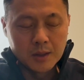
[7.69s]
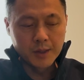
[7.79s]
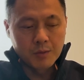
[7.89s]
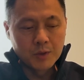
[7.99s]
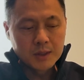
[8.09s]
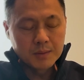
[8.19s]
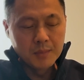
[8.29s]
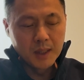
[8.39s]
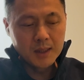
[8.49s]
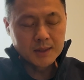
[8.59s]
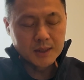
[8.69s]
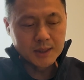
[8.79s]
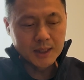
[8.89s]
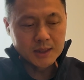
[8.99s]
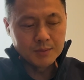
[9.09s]
All right, what makes the
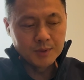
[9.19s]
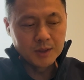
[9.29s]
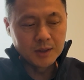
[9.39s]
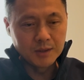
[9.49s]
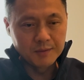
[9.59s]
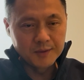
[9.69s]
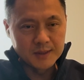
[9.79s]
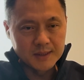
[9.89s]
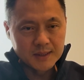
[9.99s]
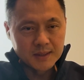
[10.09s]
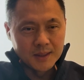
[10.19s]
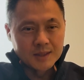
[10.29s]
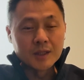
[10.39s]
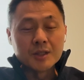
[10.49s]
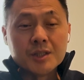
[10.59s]
ChatGPT difference
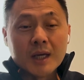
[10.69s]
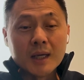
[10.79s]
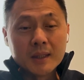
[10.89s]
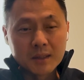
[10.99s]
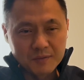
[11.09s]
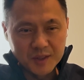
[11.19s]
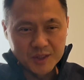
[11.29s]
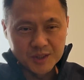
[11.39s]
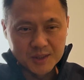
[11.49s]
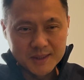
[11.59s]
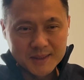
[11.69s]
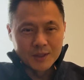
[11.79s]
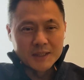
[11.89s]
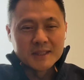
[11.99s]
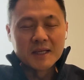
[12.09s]
is agentic features,
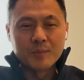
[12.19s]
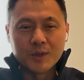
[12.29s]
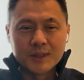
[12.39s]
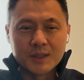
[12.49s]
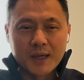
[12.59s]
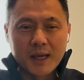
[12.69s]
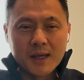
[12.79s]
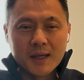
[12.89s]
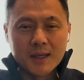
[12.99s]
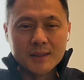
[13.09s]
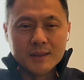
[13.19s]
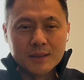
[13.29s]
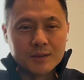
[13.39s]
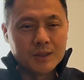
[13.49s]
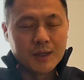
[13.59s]
right? Think about it, right? And